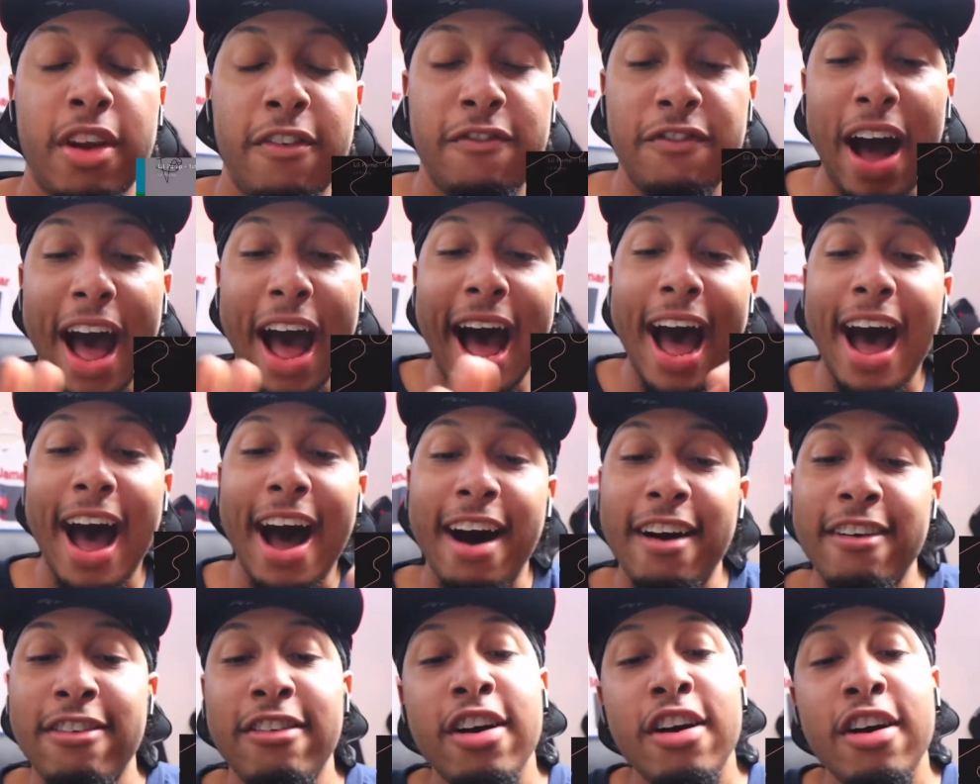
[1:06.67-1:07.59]

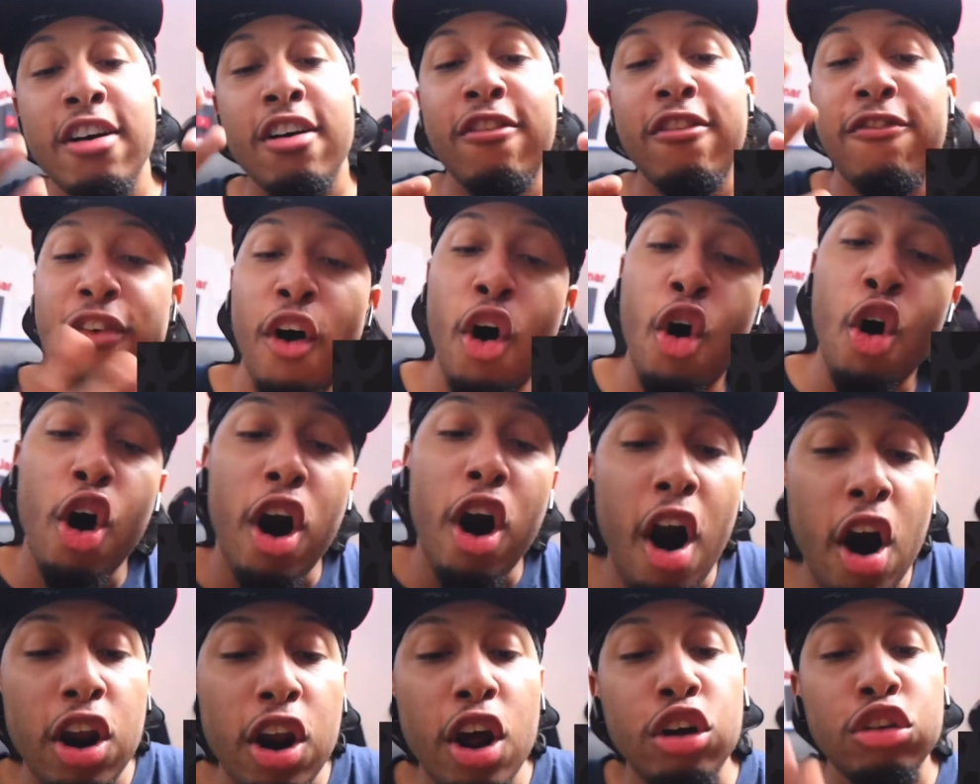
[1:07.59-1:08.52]
Five four,
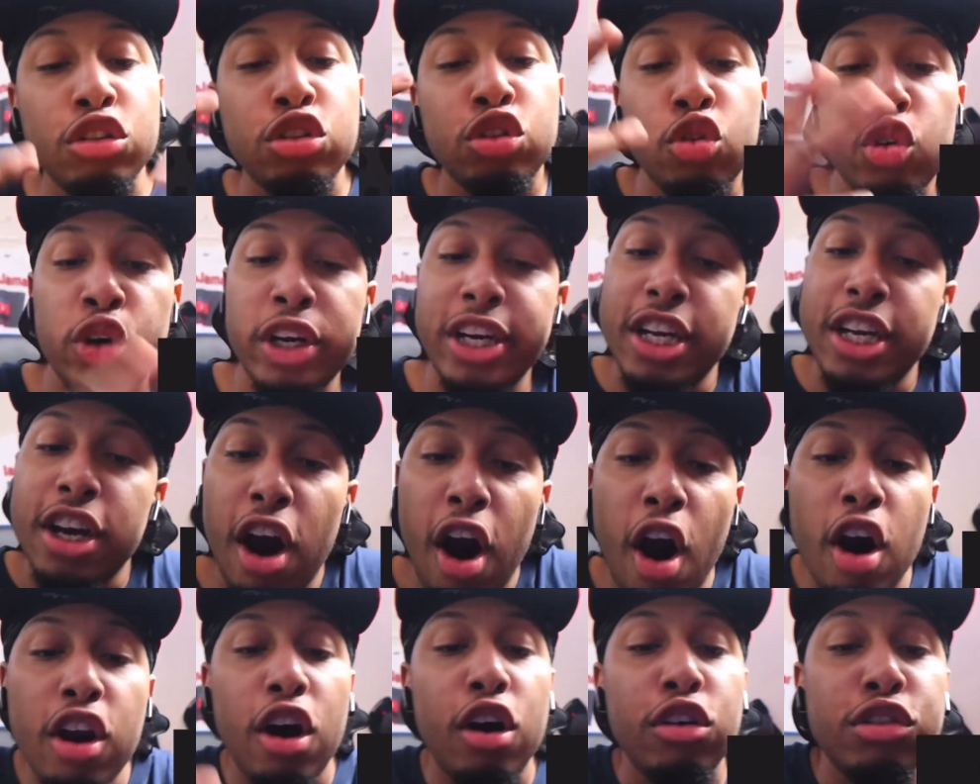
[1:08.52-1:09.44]
hold on, three,
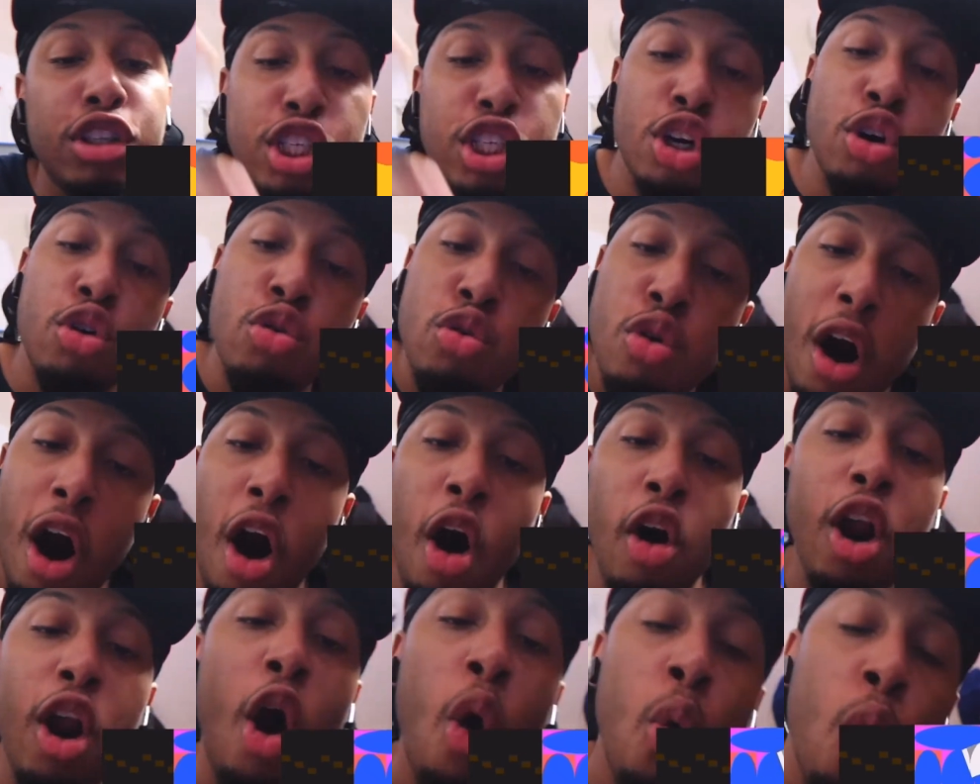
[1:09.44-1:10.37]
hold on, two,
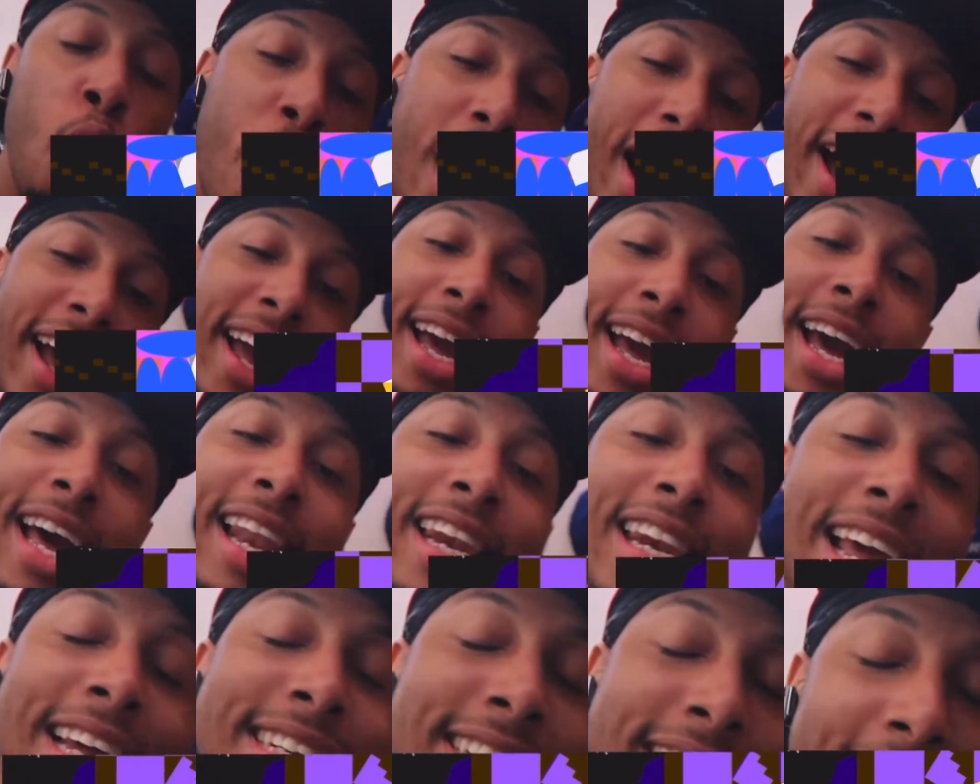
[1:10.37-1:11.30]
hold on, one.
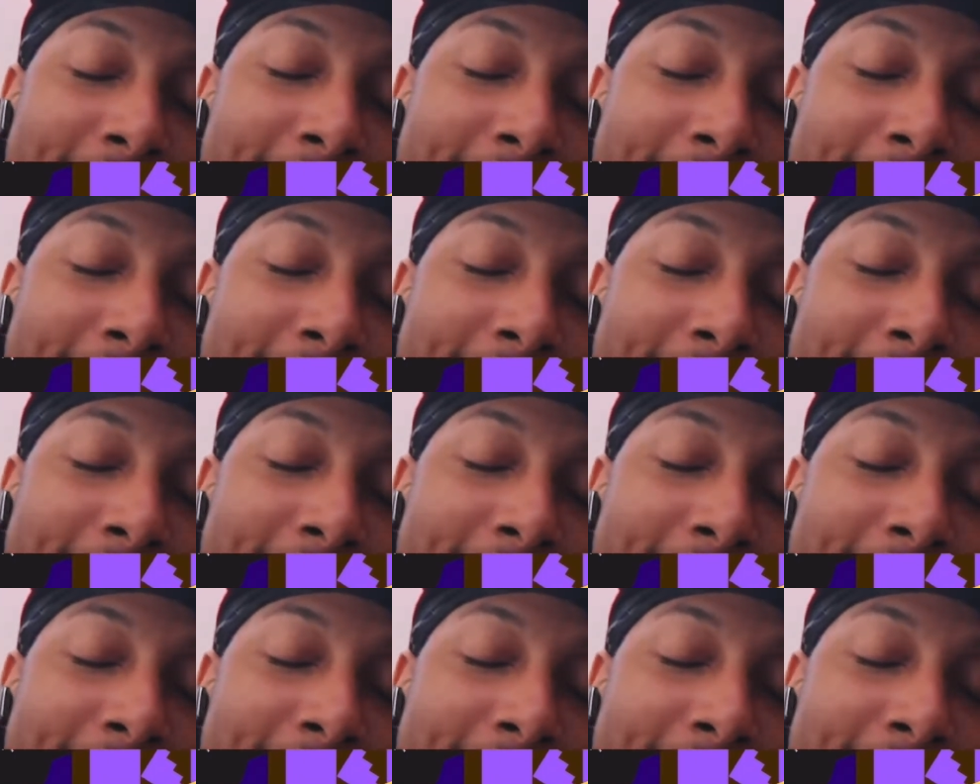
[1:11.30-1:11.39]
Let's